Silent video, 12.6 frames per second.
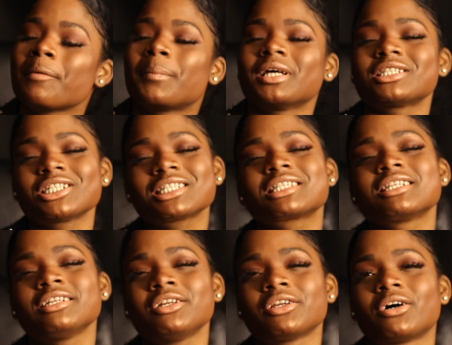But it's just,
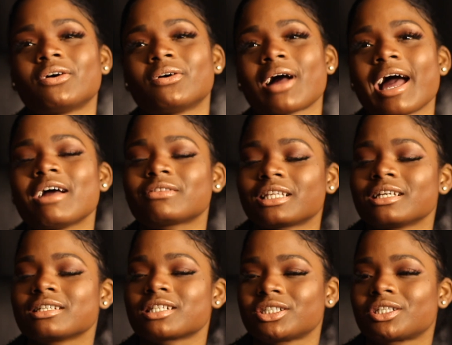have
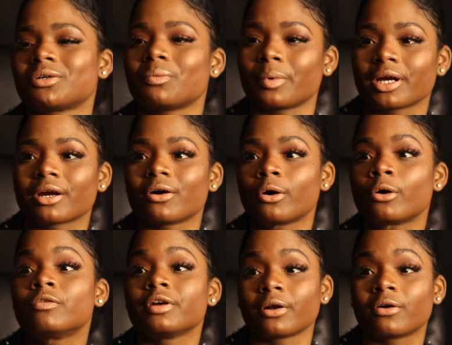things that you can wear
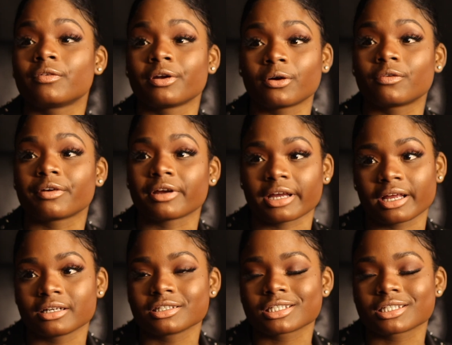over and over and over again.